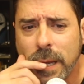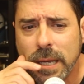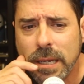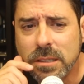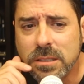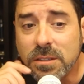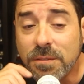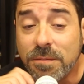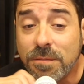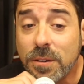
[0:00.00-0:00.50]

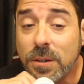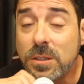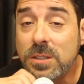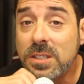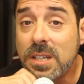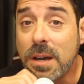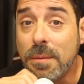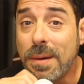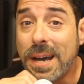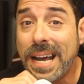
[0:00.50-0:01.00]
It's the
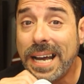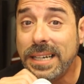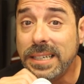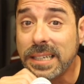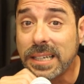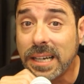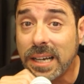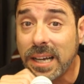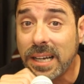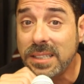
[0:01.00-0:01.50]
first time I had
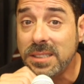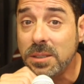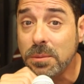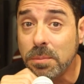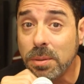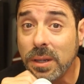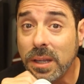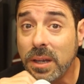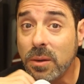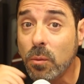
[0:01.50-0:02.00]
to
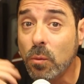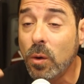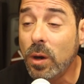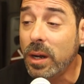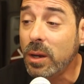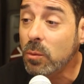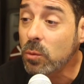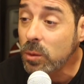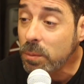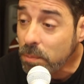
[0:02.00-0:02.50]
contemplate
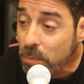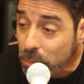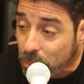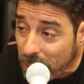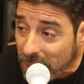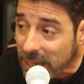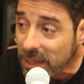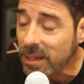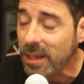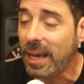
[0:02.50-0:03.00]
what it would
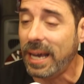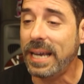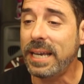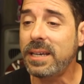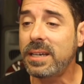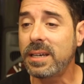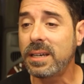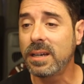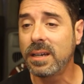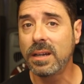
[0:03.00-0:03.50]
be
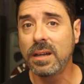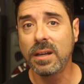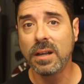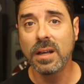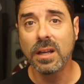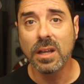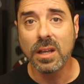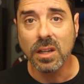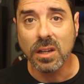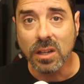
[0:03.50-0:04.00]
like
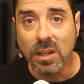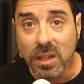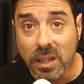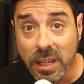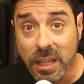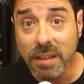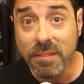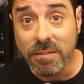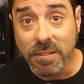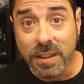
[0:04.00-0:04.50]

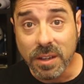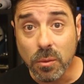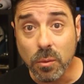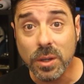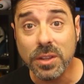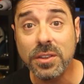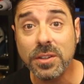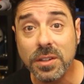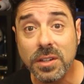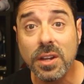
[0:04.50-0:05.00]
living
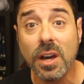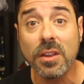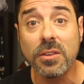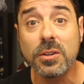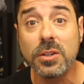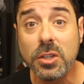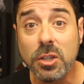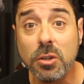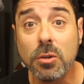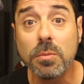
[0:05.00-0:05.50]
with
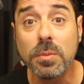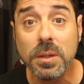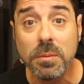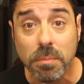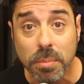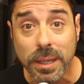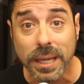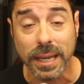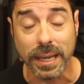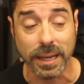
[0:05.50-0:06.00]
another
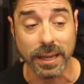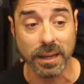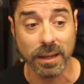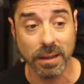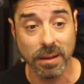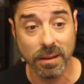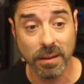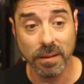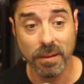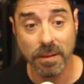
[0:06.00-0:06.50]
human being.
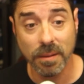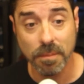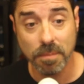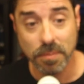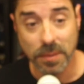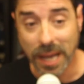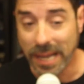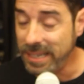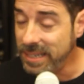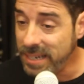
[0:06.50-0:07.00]

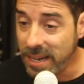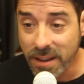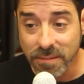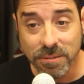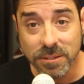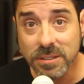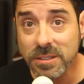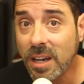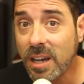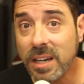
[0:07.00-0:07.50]
I'd
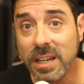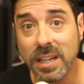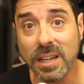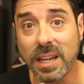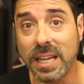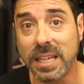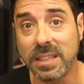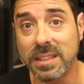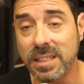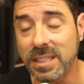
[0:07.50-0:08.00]
never done it
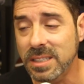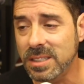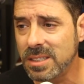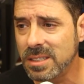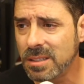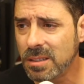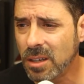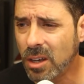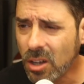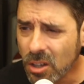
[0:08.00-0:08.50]
like
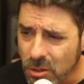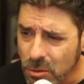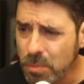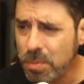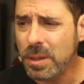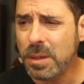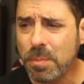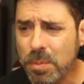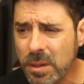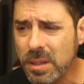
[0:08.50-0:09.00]
this. Other
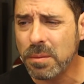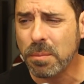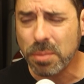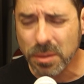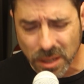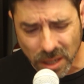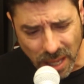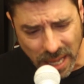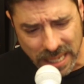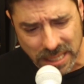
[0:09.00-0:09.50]
people,
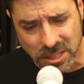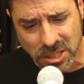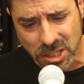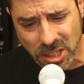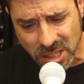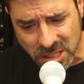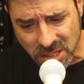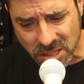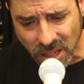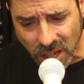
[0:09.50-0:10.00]
but like
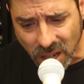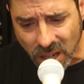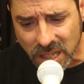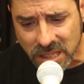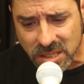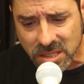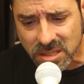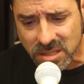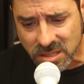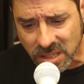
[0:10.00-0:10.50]
just
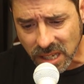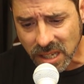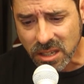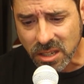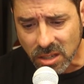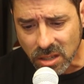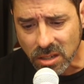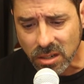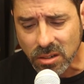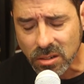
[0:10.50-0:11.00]
us
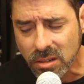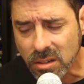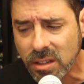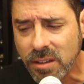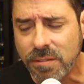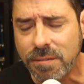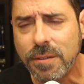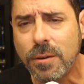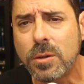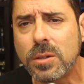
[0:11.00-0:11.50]

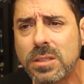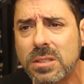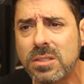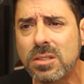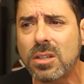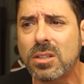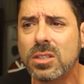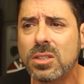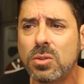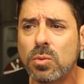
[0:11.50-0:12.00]
singularly focused
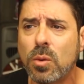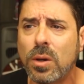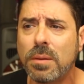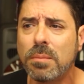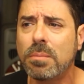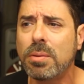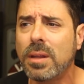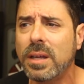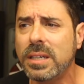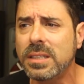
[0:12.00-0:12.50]
on this
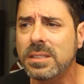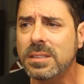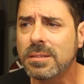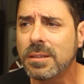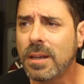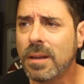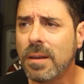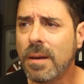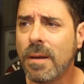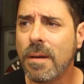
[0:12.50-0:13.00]
one place.
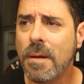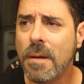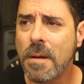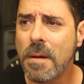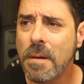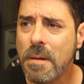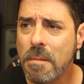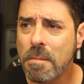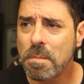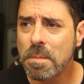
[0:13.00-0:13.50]

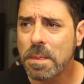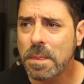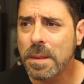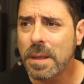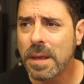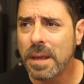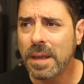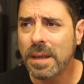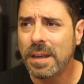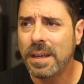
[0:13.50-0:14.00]

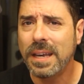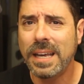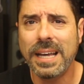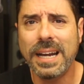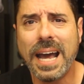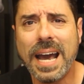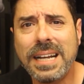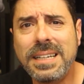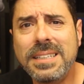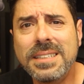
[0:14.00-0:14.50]

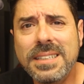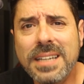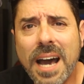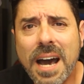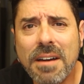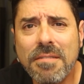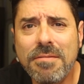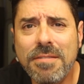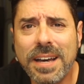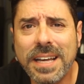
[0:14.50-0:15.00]
And I did
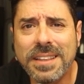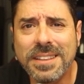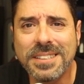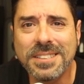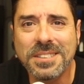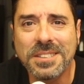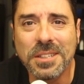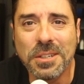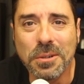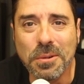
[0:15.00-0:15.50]
not vet
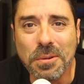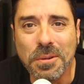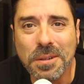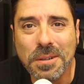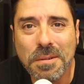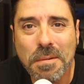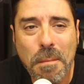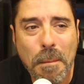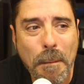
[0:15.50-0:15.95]
this dude.